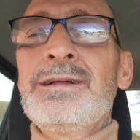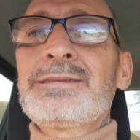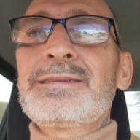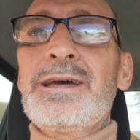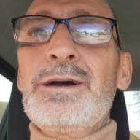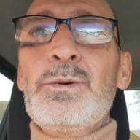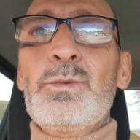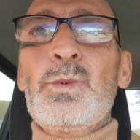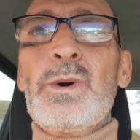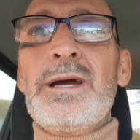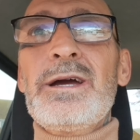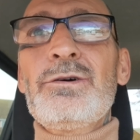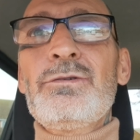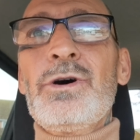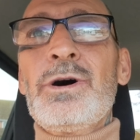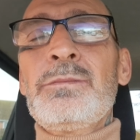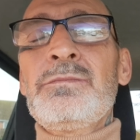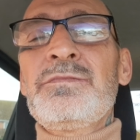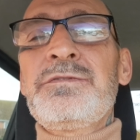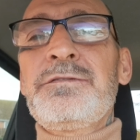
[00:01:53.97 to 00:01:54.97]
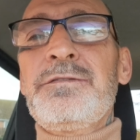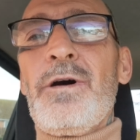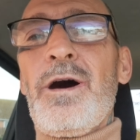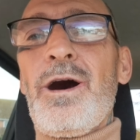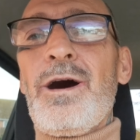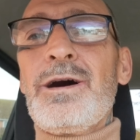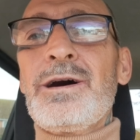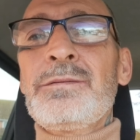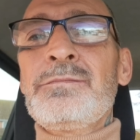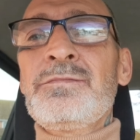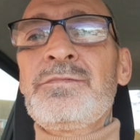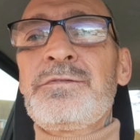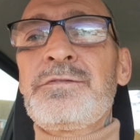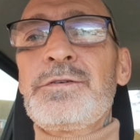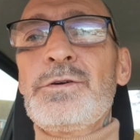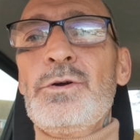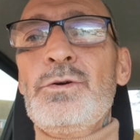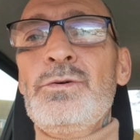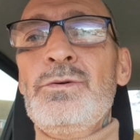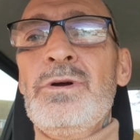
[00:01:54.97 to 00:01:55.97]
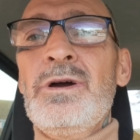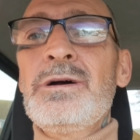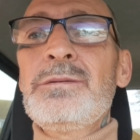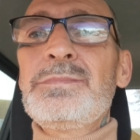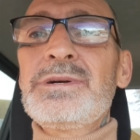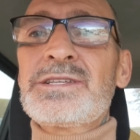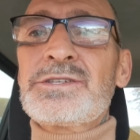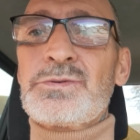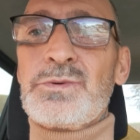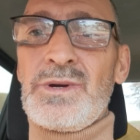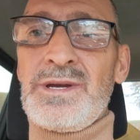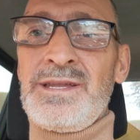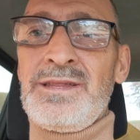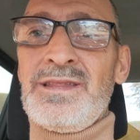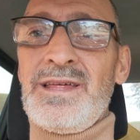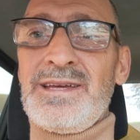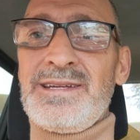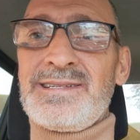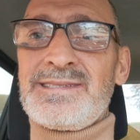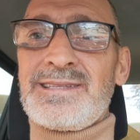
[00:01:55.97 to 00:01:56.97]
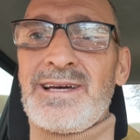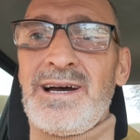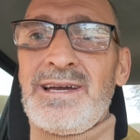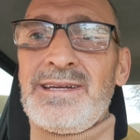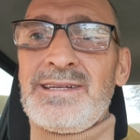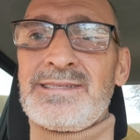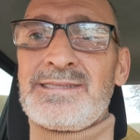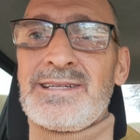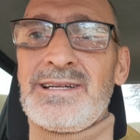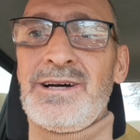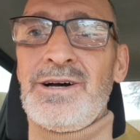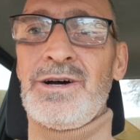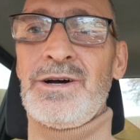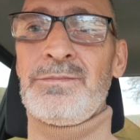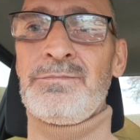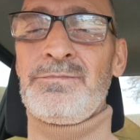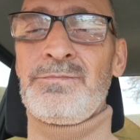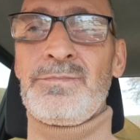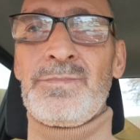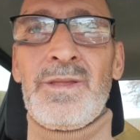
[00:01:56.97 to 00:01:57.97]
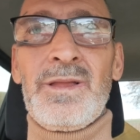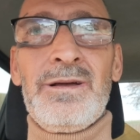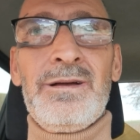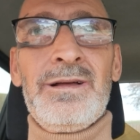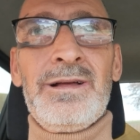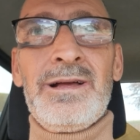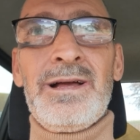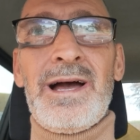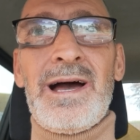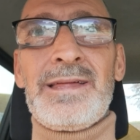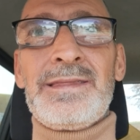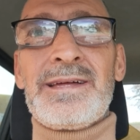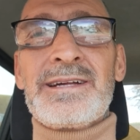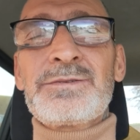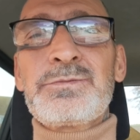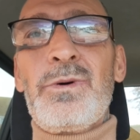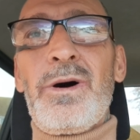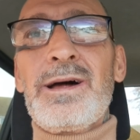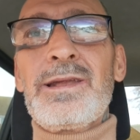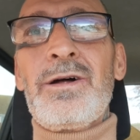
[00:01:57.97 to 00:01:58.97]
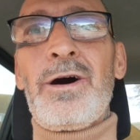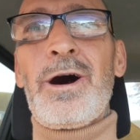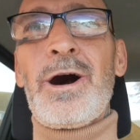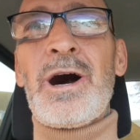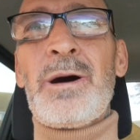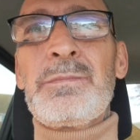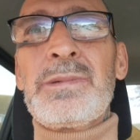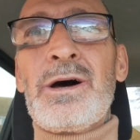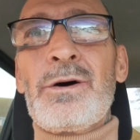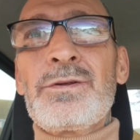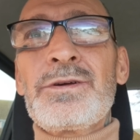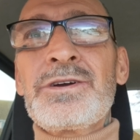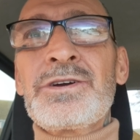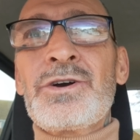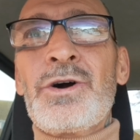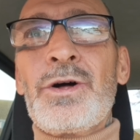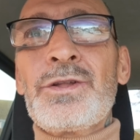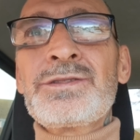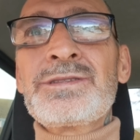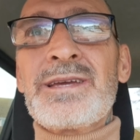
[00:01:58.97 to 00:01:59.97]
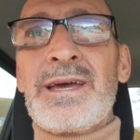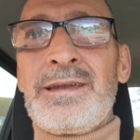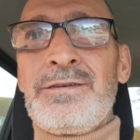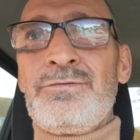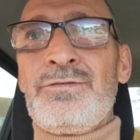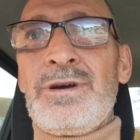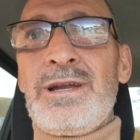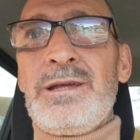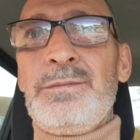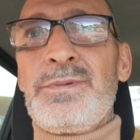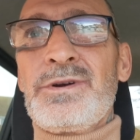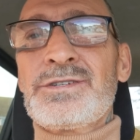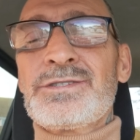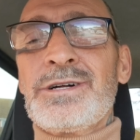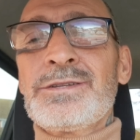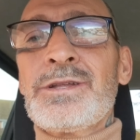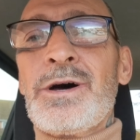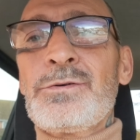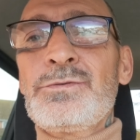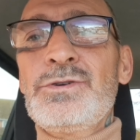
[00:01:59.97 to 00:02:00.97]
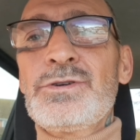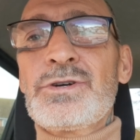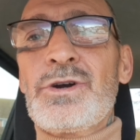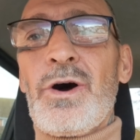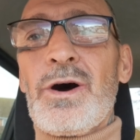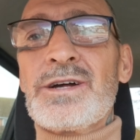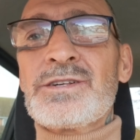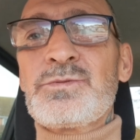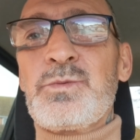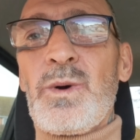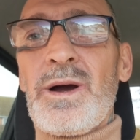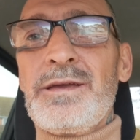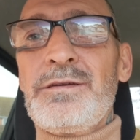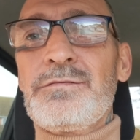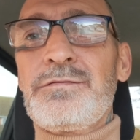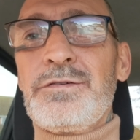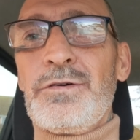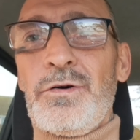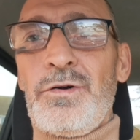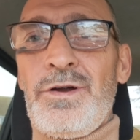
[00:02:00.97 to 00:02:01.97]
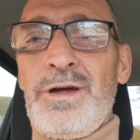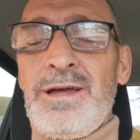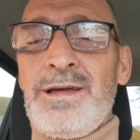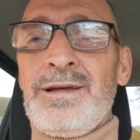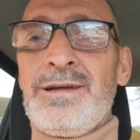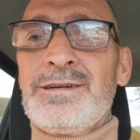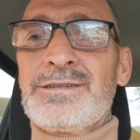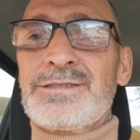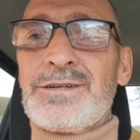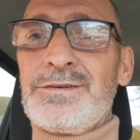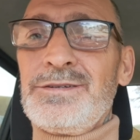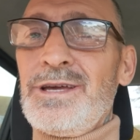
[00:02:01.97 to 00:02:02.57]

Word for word: that we're um, far and few between these days. Um, and that's why I like uploading content really because I know you guys wait for it. So